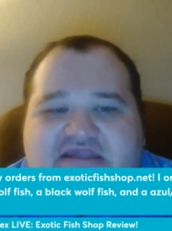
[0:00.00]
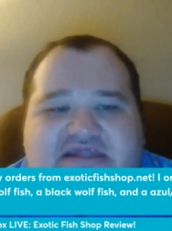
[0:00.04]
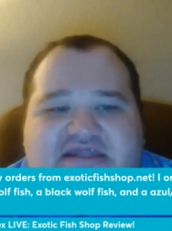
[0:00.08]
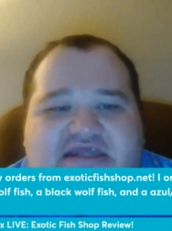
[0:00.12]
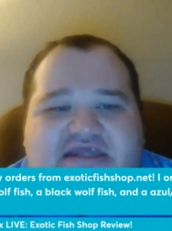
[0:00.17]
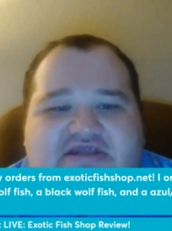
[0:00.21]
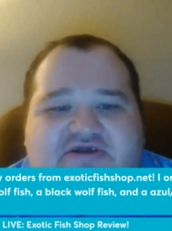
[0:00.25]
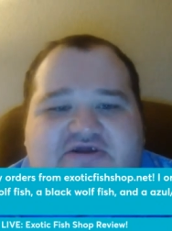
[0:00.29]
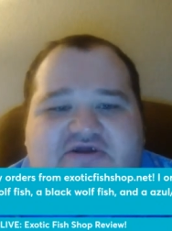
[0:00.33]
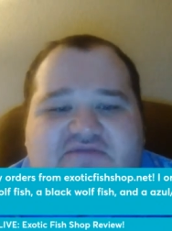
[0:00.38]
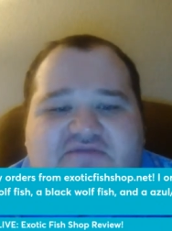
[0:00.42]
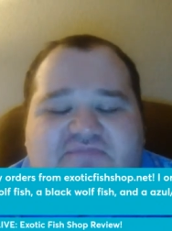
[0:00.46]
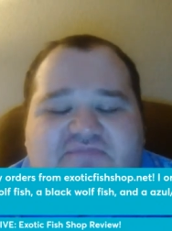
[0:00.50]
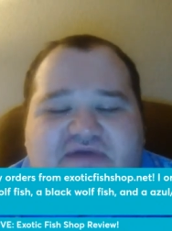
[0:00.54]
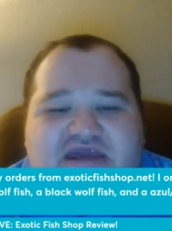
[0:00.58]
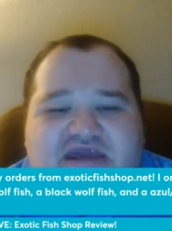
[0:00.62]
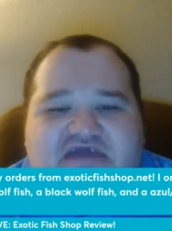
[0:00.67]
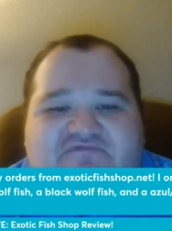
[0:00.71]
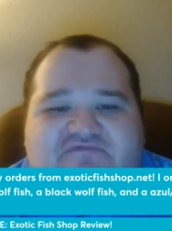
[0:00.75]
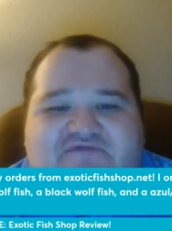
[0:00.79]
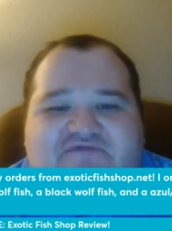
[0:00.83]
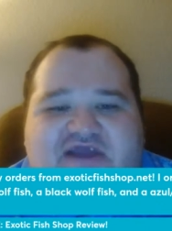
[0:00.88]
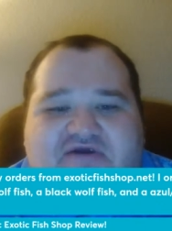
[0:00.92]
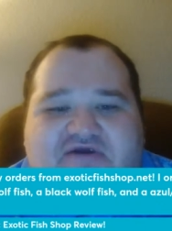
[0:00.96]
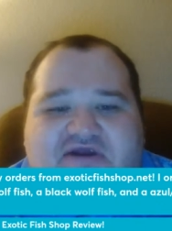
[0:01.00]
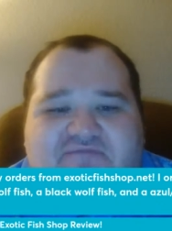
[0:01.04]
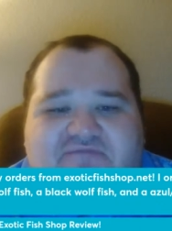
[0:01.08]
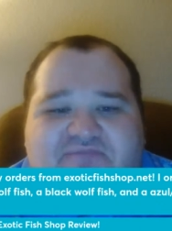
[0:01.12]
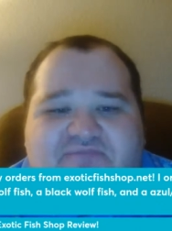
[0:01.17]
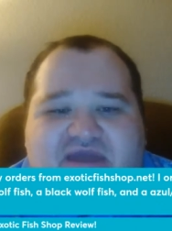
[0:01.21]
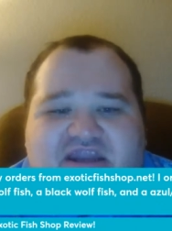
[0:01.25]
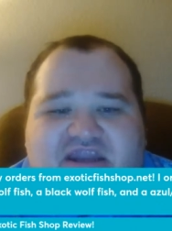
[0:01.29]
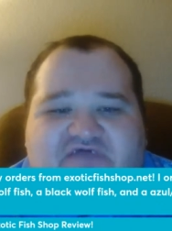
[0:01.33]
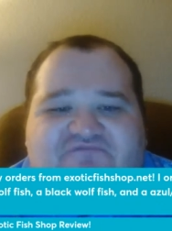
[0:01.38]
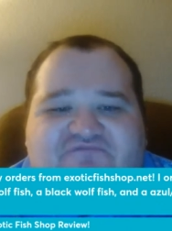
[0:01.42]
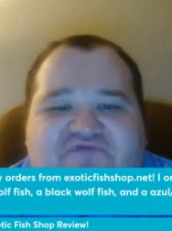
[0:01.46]
This could be a very
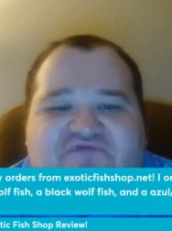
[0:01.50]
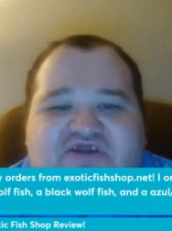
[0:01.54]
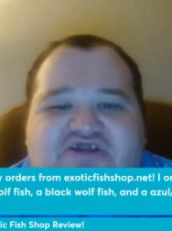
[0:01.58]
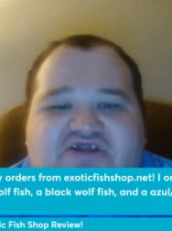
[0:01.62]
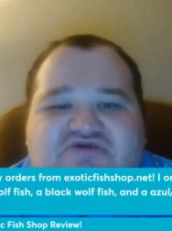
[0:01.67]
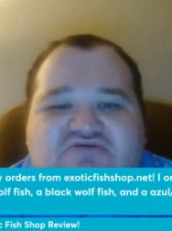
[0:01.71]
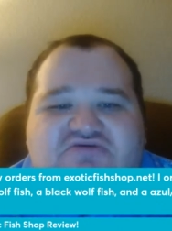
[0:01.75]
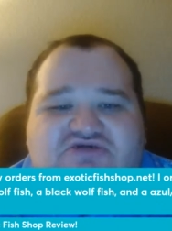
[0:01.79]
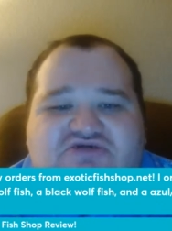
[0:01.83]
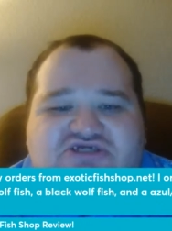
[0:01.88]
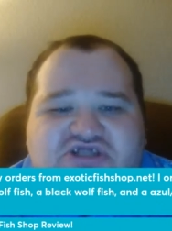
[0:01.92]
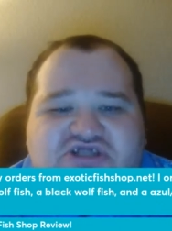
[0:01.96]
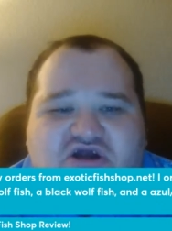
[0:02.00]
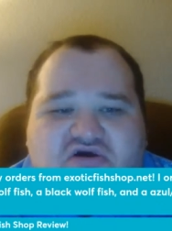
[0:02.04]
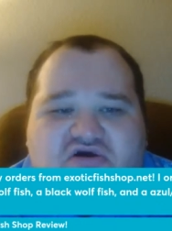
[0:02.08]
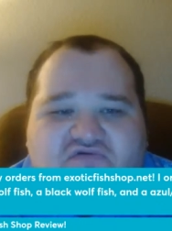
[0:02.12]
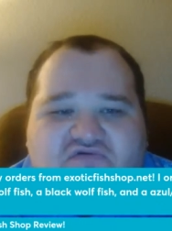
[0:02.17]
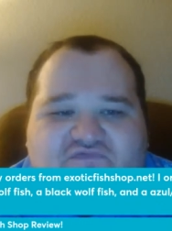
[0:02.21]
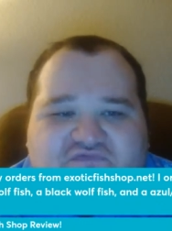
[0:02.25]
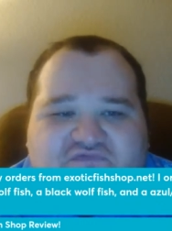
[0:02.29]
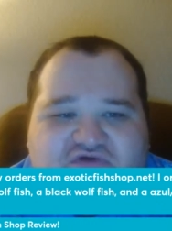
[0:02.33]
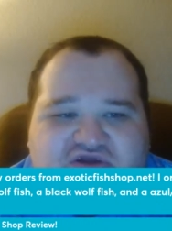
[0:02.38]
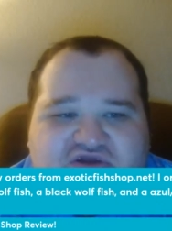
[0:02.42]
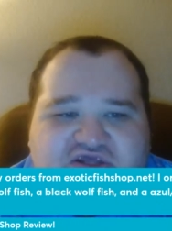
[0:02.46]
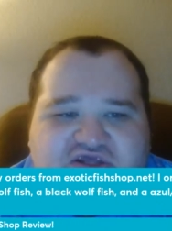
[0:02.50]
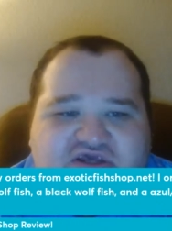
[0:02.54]
beneficial show for